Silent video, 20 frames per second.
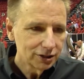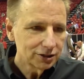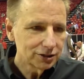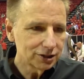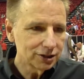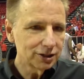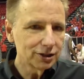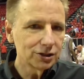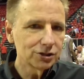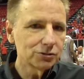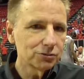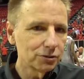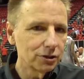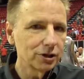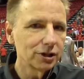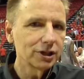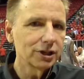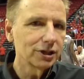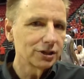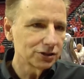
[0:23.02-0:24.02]
Gian is
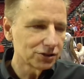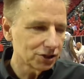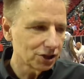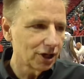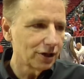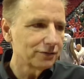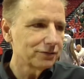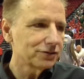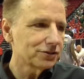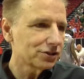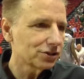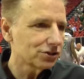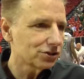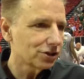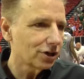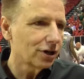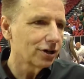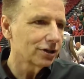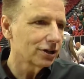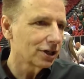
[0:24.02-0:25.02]
really unselfish to
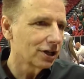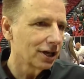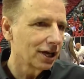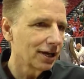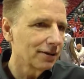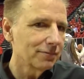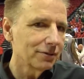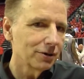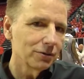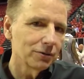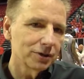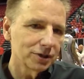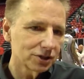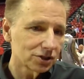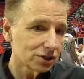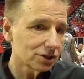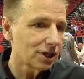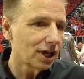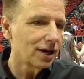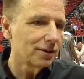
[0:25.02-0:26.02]
start the game, and when
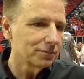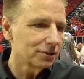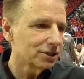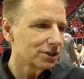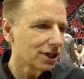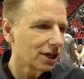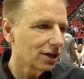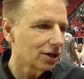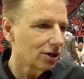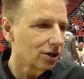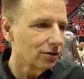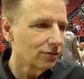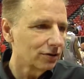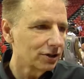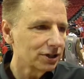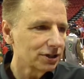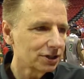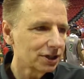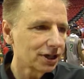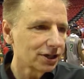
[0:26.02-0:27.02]
it's time to take over,
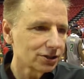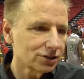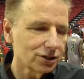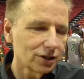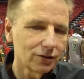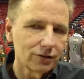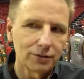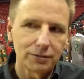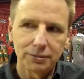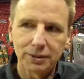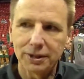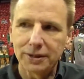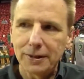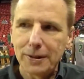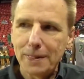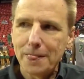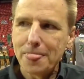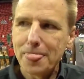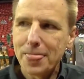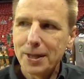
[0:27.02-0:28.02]
he takes over, but
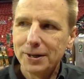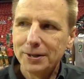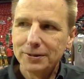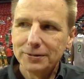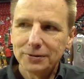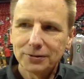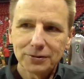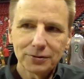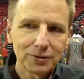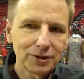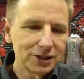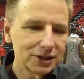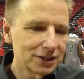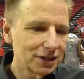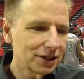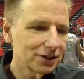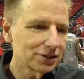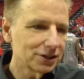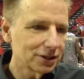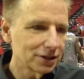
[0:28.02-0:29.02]
where he
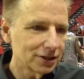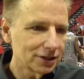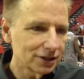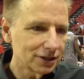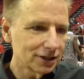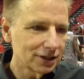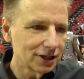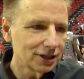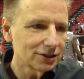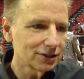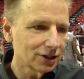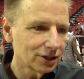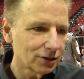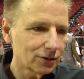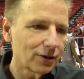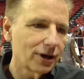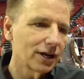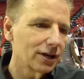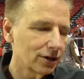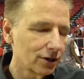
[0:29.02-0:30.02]
doesn't get the
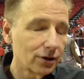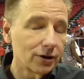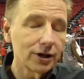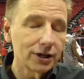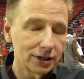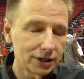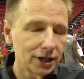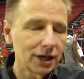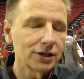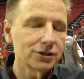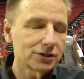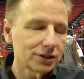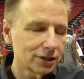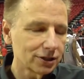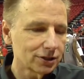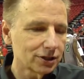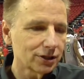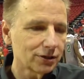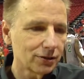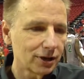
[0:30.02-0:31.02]
credit, or he does
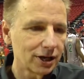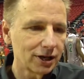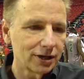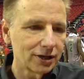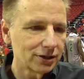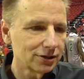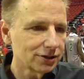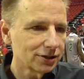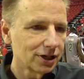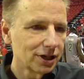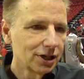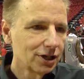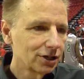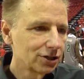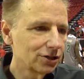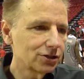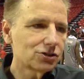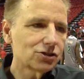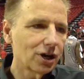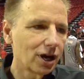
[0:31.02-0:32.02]
get the credit, is
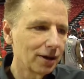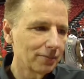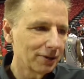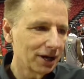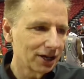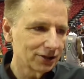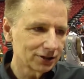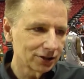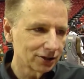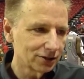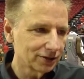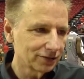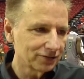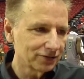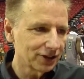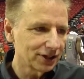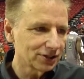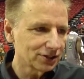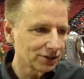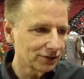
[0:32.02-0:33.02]
you saw him out there
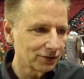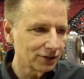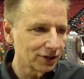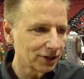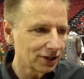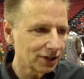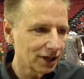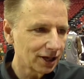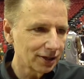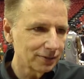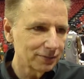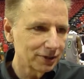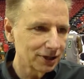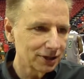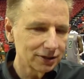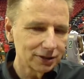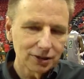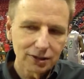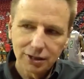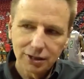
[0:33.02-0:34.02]
defensively. I mean,